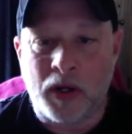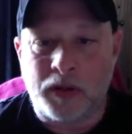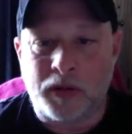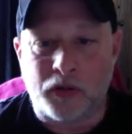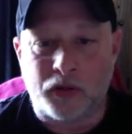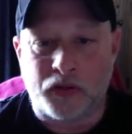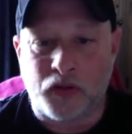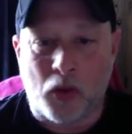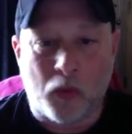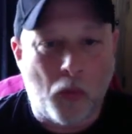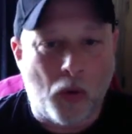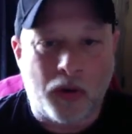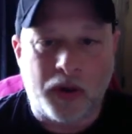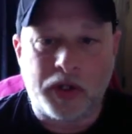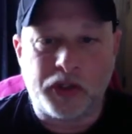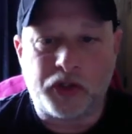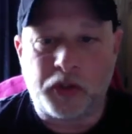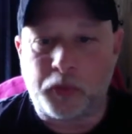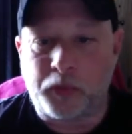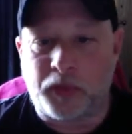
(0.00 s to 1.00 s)
There's no more
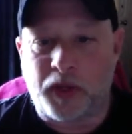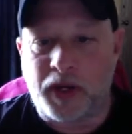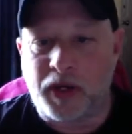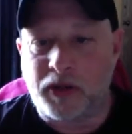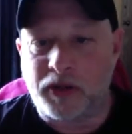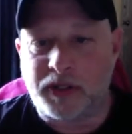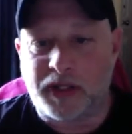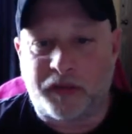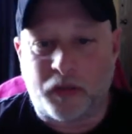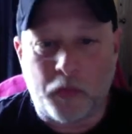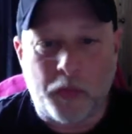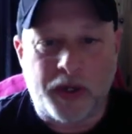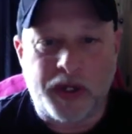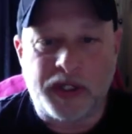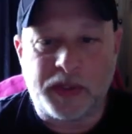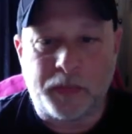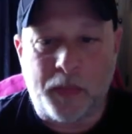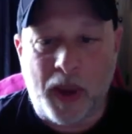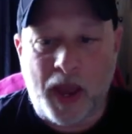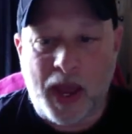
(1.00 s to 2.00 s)
injured players.
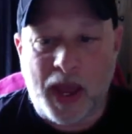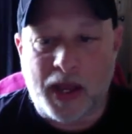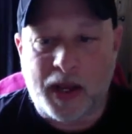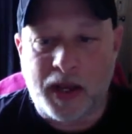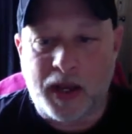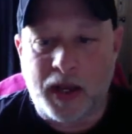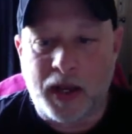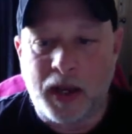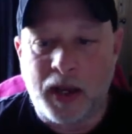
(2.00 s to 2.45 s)
Everybody's back,